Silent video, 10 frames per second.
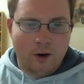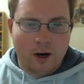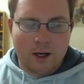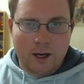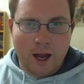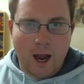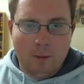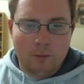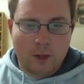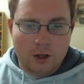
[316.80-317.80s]
a
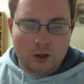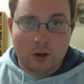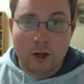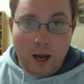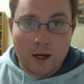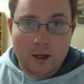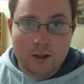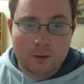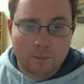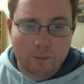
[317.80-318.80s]
game that should end,
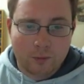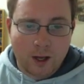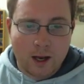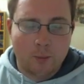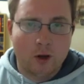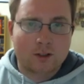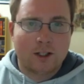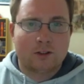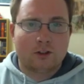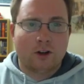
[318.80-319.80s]
and a person has
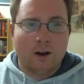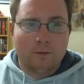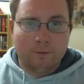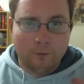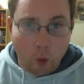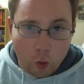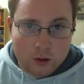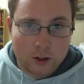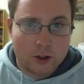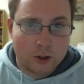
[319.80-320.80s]
to try and force
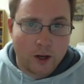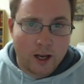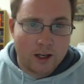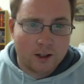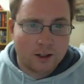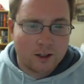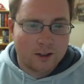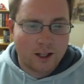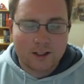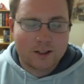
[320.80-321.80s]
it to end,
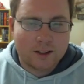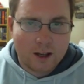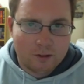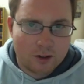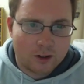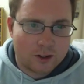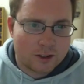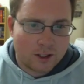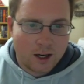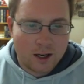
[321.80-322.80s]
that's never a good
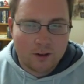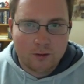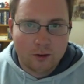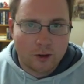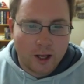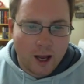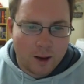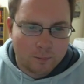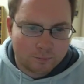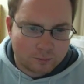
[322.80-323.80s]
sign for a
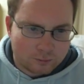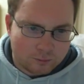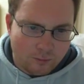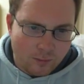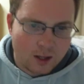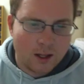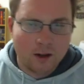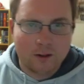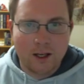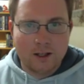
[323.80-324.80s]
game. Now,
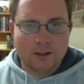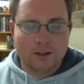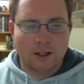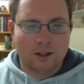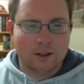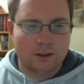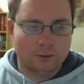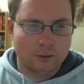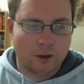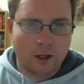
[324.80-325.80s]
there is a
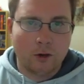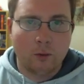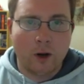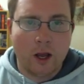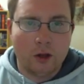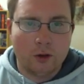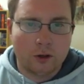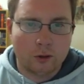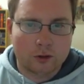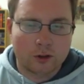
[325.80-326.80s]
thing where you
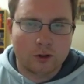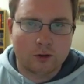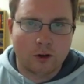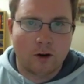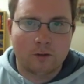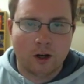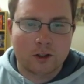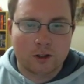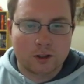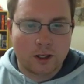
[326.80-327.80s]
can also draft cards.
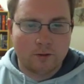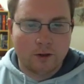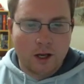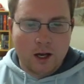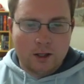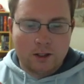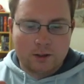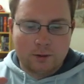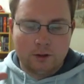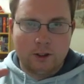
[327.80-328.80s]
So instead of this
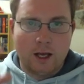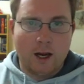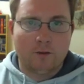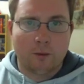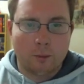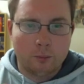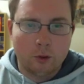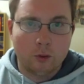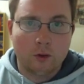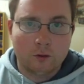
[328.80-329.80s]
game from a
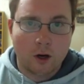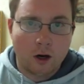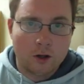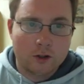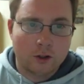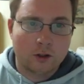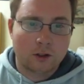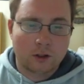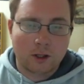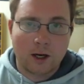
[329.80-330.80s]
pool of cards, you can
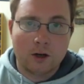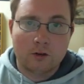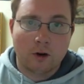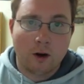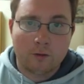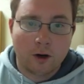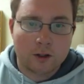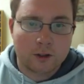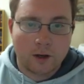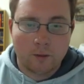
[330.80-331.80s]
kind of draft
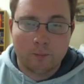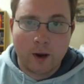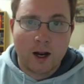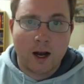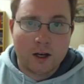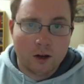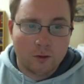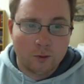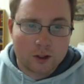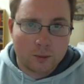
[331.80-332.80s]
cards so you have a better idea
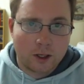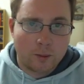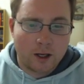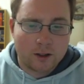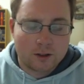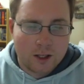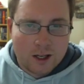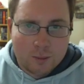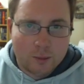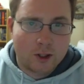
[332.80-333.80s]
of what's going to be coming out.
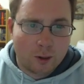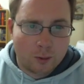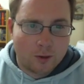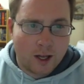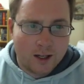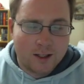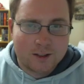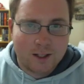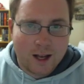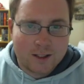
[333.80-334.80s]
But the trouble with that is
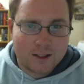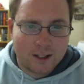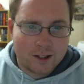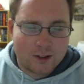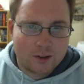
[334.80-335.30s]
it adds another